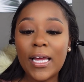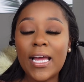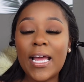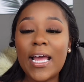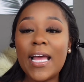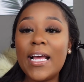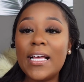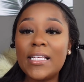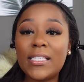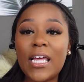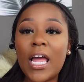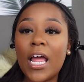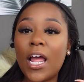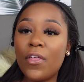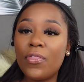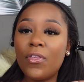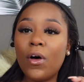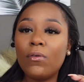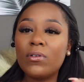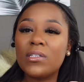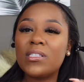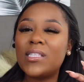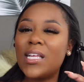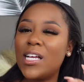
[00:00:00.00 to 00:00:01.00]
Is he
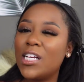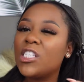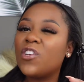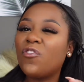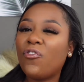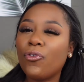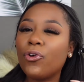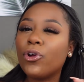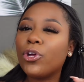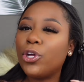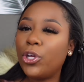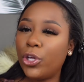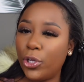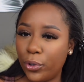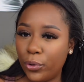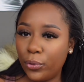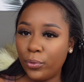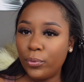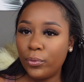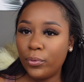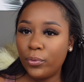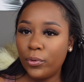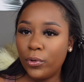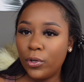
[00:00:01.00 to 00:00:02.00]
those things for you?
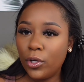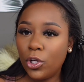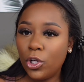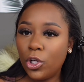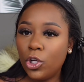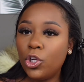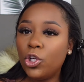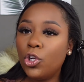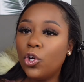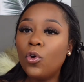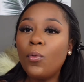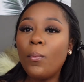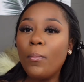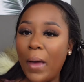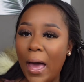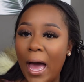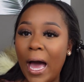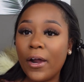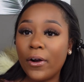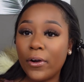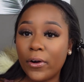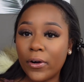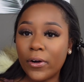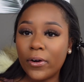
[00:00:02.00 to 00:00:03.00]
You
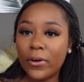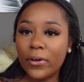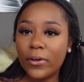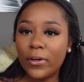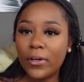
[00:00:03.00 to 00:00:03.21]
matter.